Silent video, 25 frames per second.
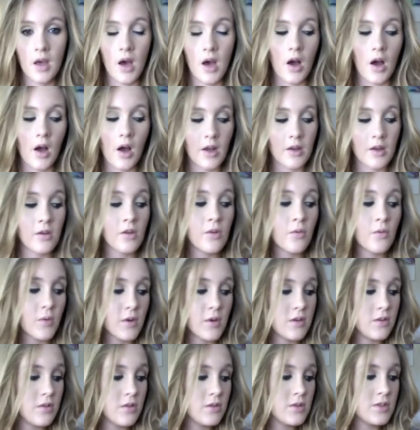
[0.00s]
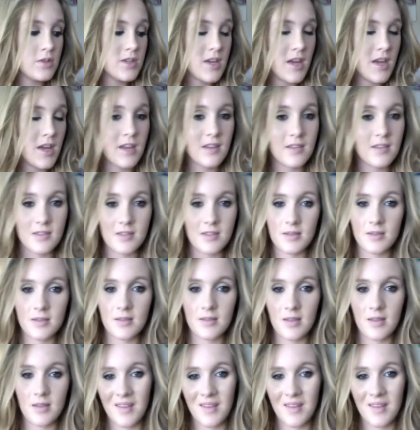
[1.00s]
With nude shades,
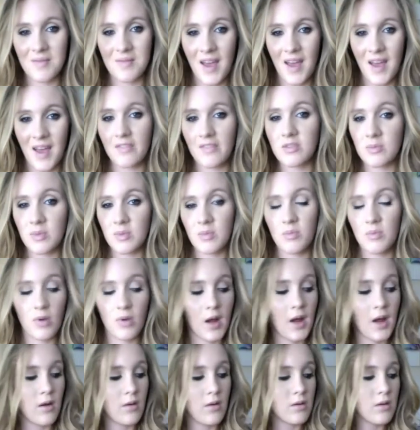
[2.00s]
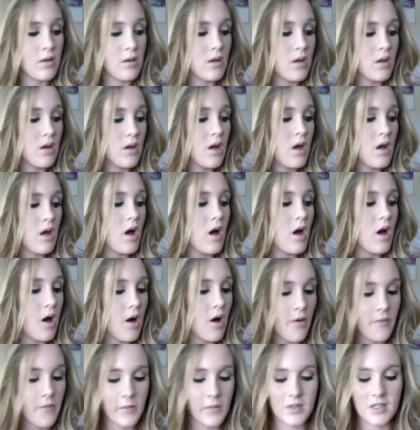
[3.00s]
they have to be brown.
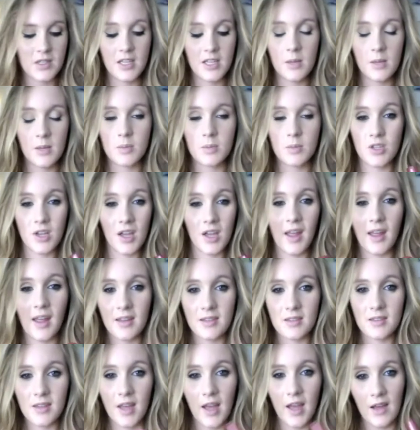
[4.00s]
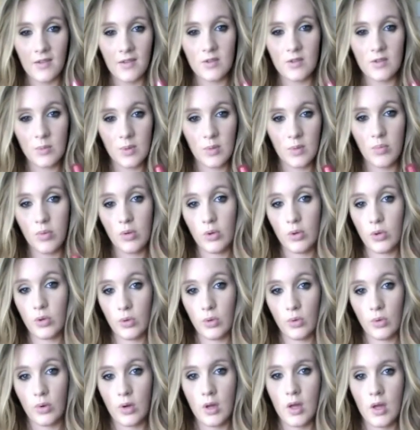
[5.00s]
With deep shades, they have to be
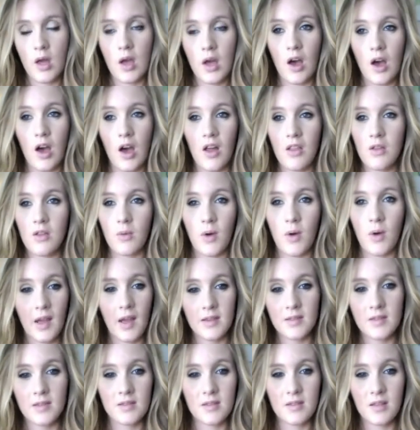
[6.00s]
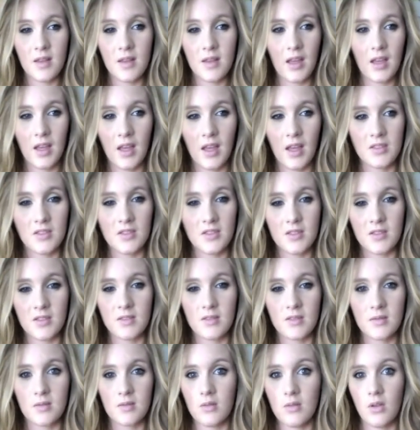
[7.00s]
blue. Otherwise, it
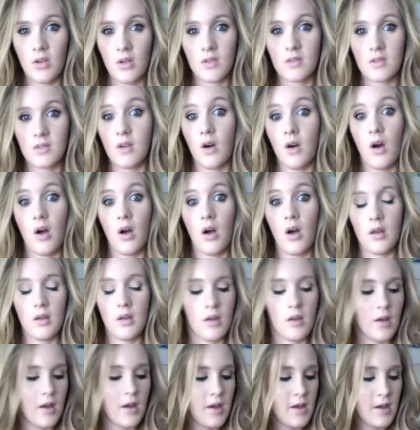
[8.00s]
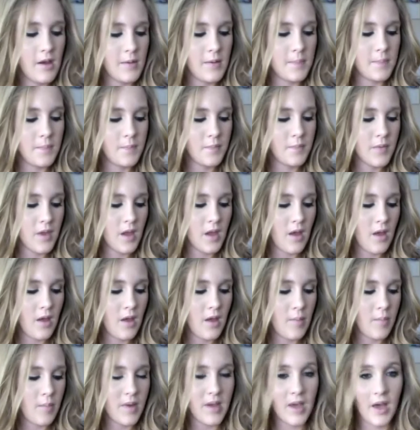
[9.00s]
just looks odd.
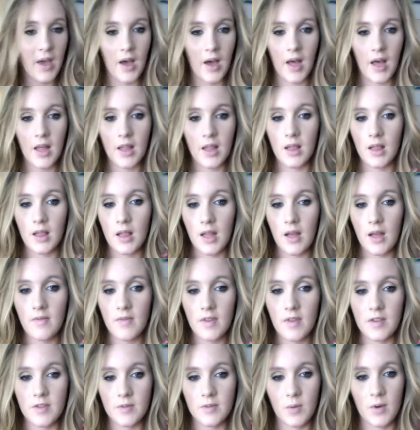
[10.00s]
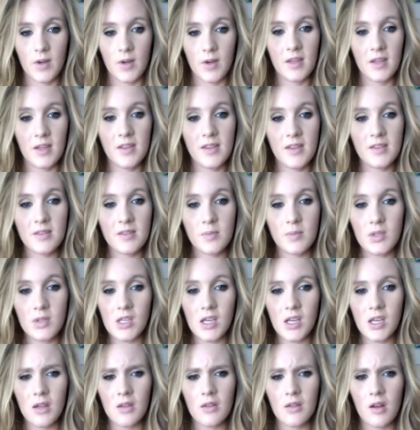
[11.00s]
But yeah, I love this one, and this
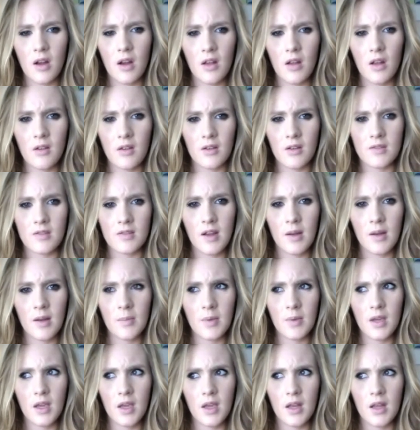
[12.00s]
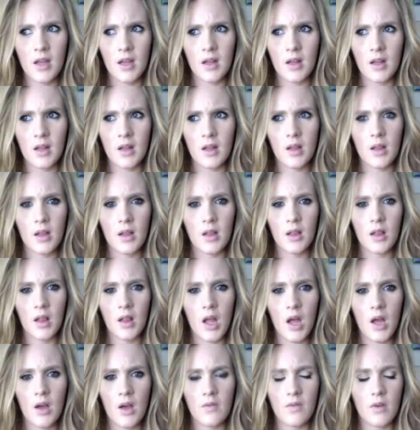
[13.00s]
particular color has not been getting
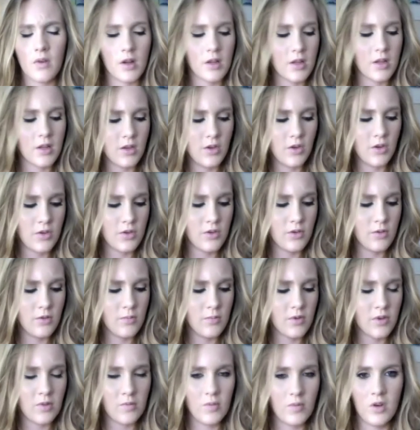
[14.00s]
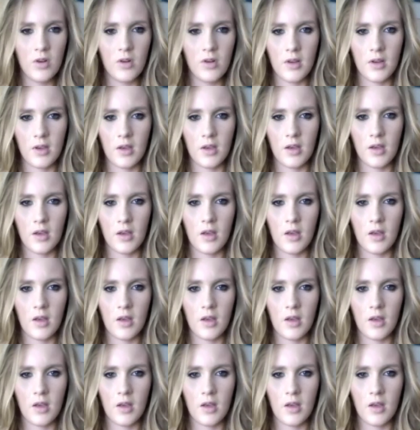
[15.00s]
love on the YouTube community,